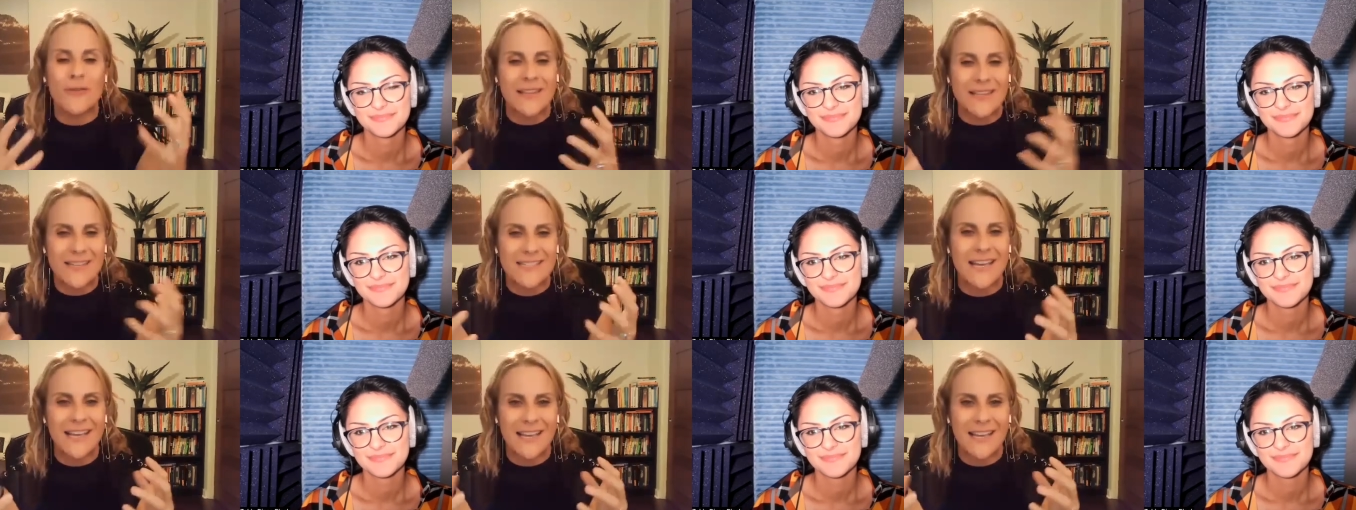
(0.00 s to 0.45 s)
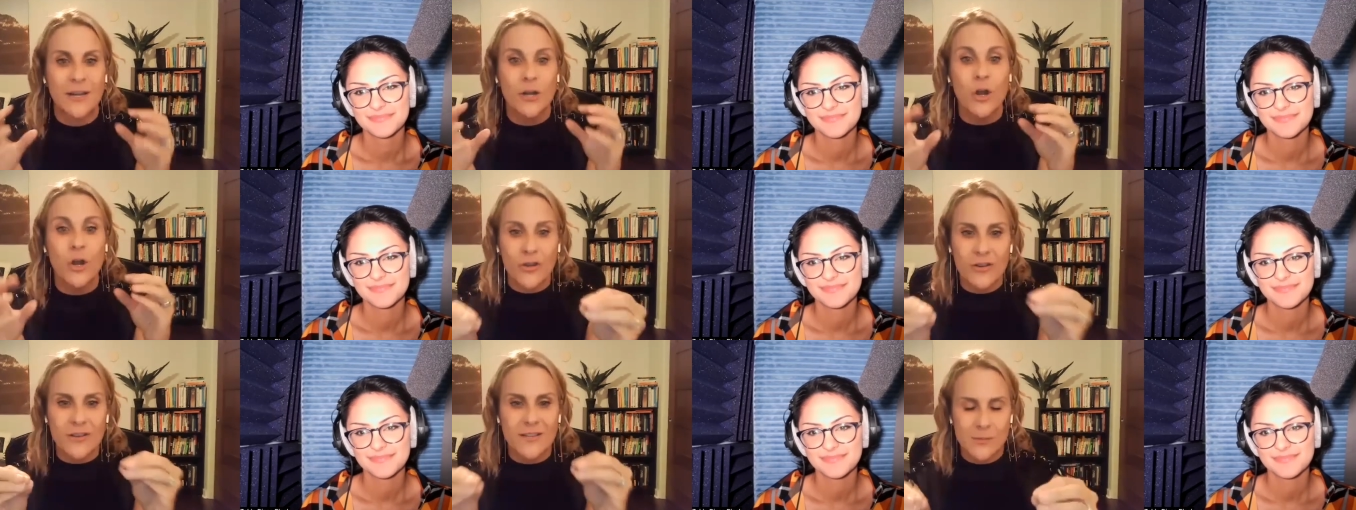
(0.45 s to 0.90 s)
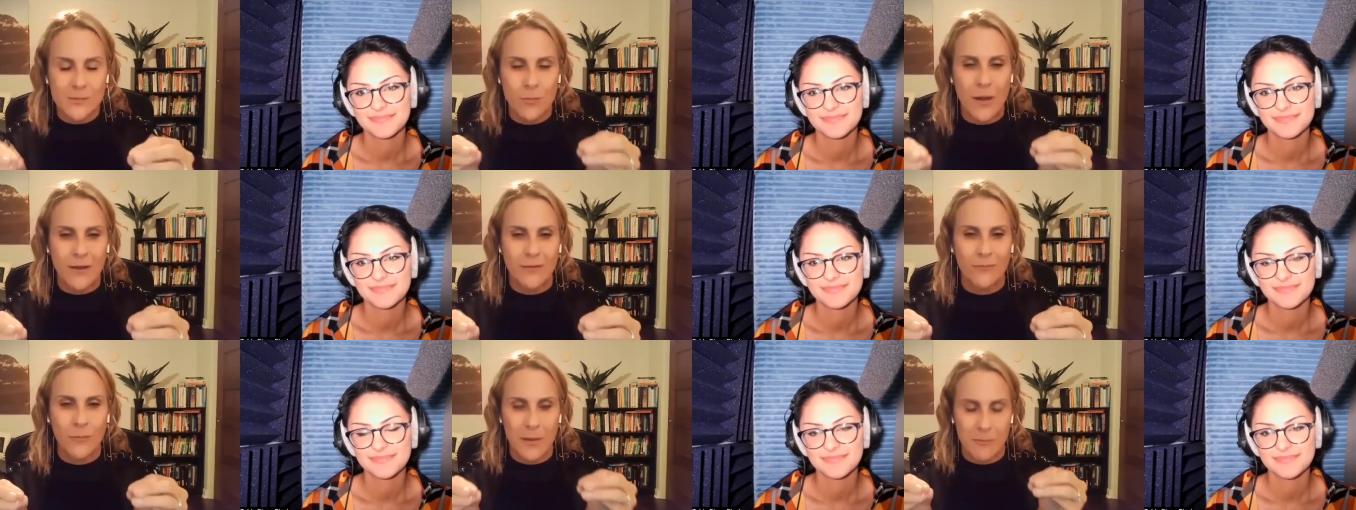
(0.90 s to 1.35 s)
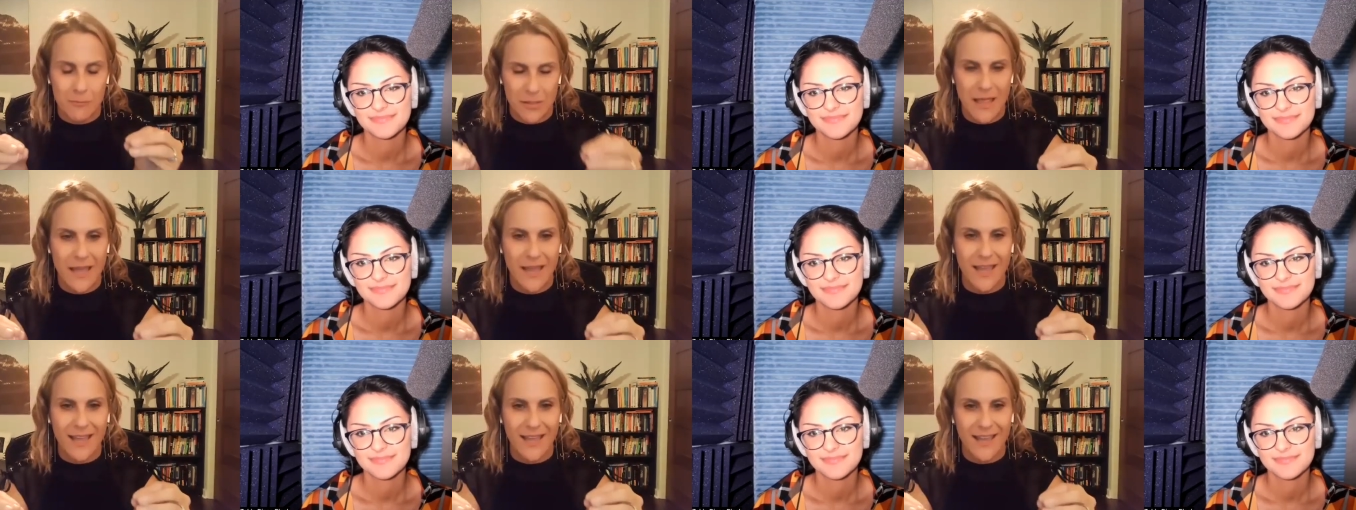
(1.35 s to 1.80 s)
Speaker 1: really taking notice when we're
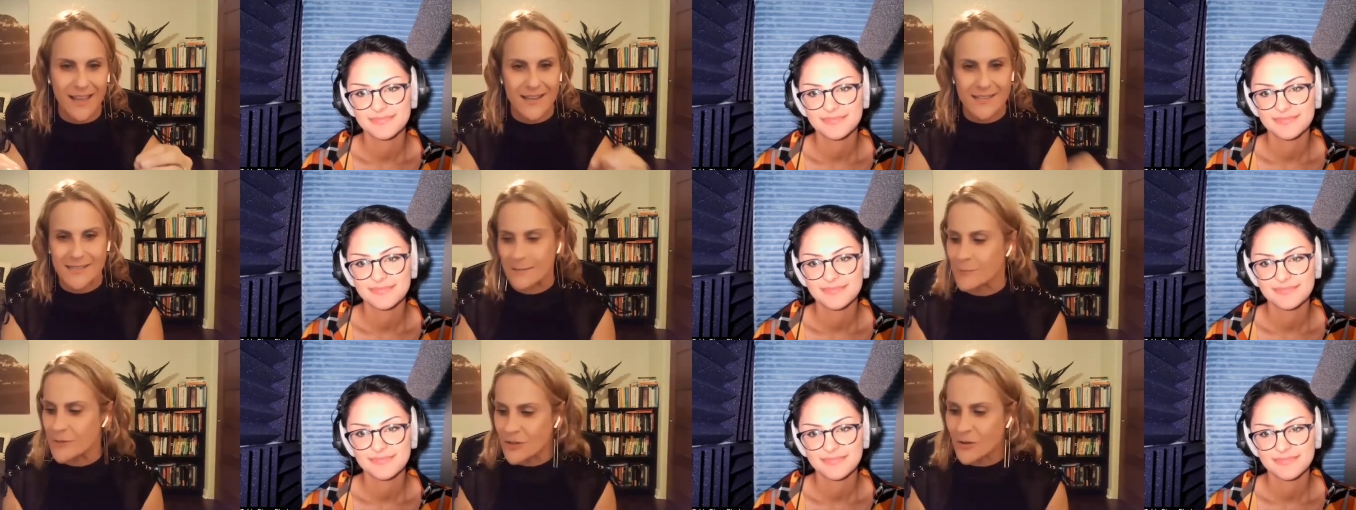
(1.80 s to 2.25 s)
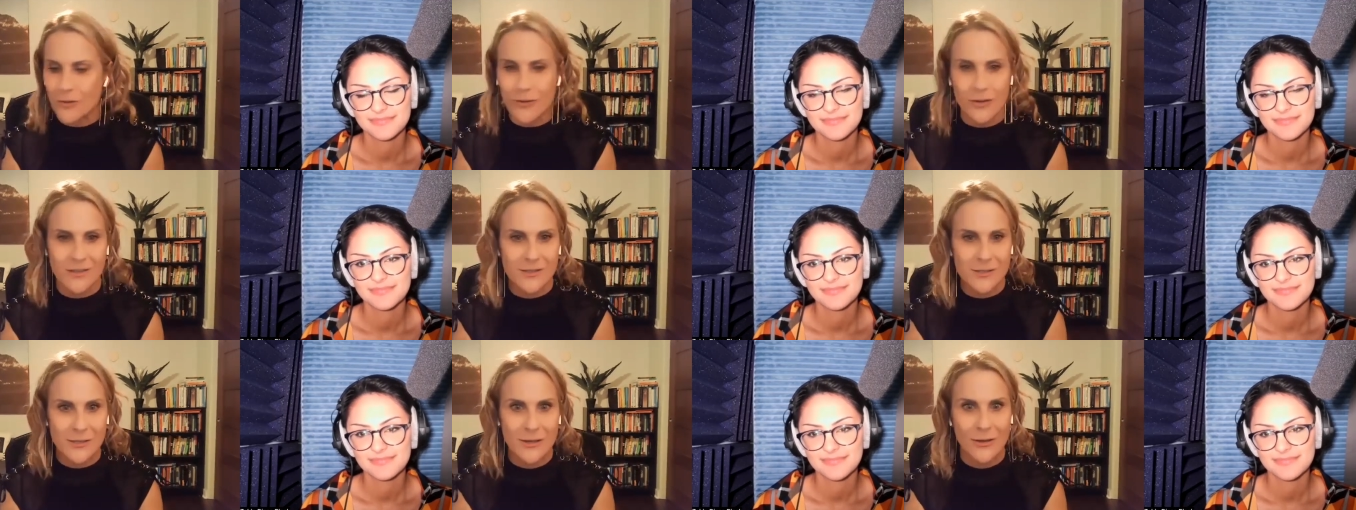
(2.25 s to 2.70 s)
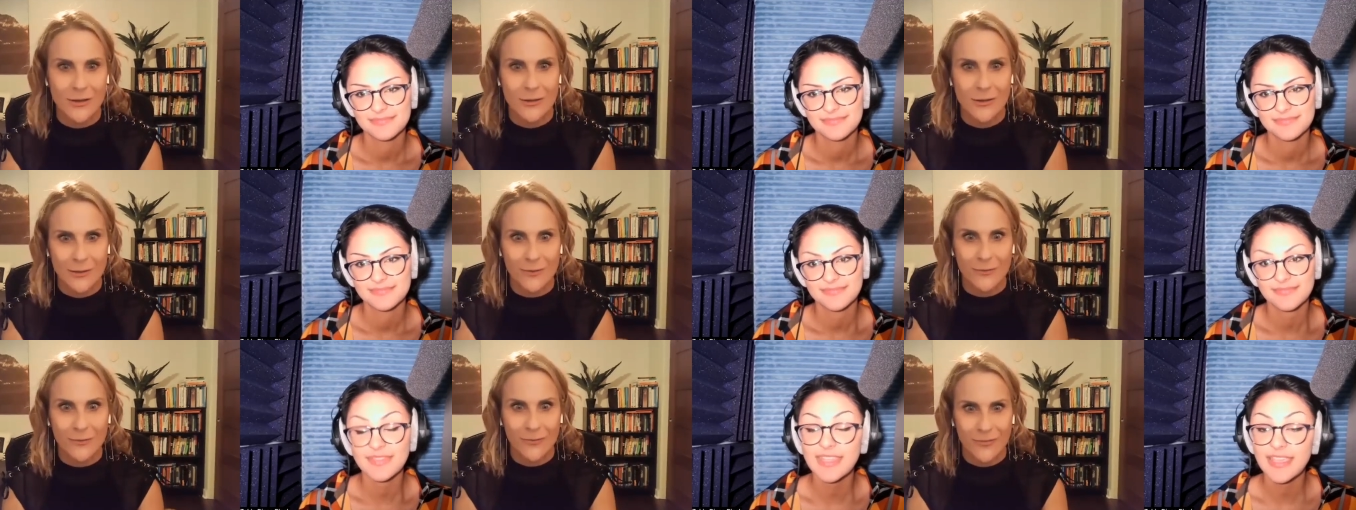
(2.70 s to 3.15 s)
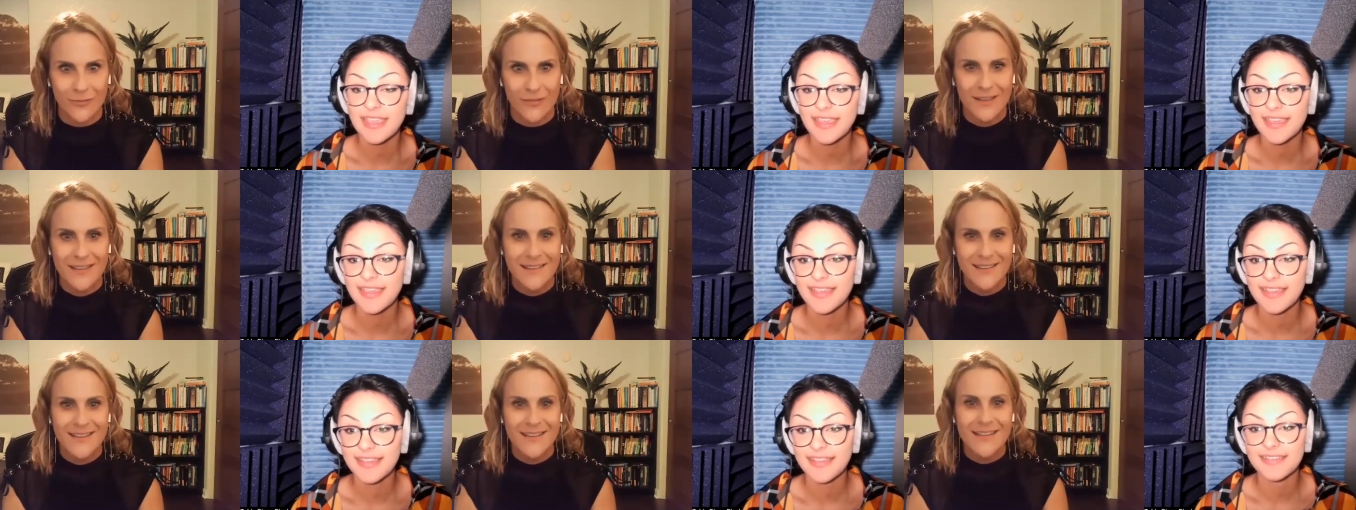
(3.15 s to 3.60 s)
playing because I'm so concerned of
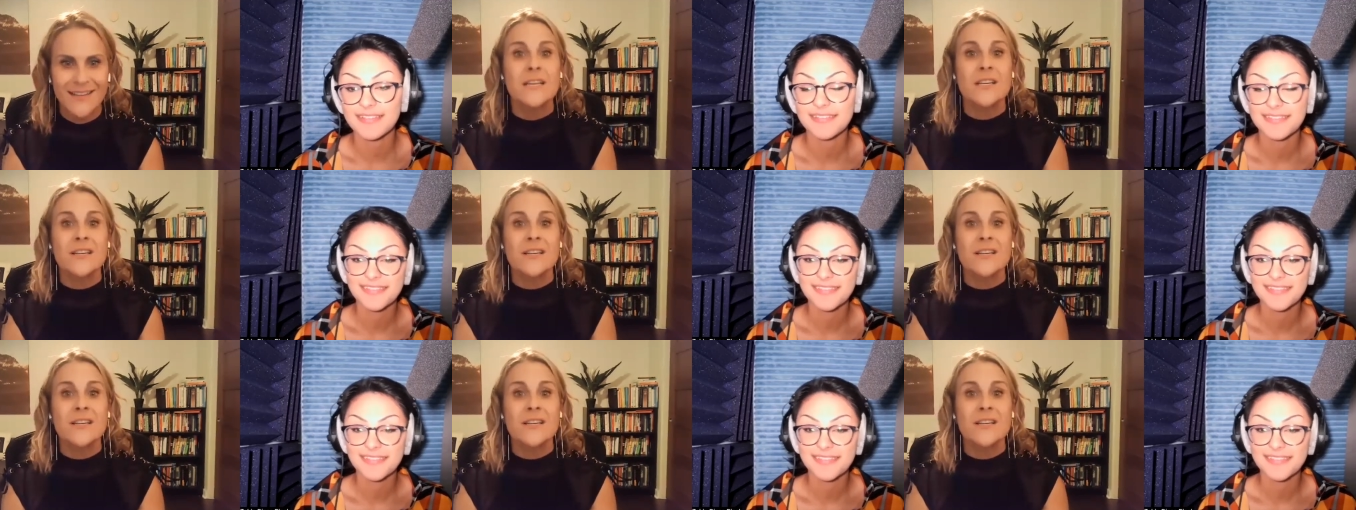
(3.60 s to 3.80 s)
yeah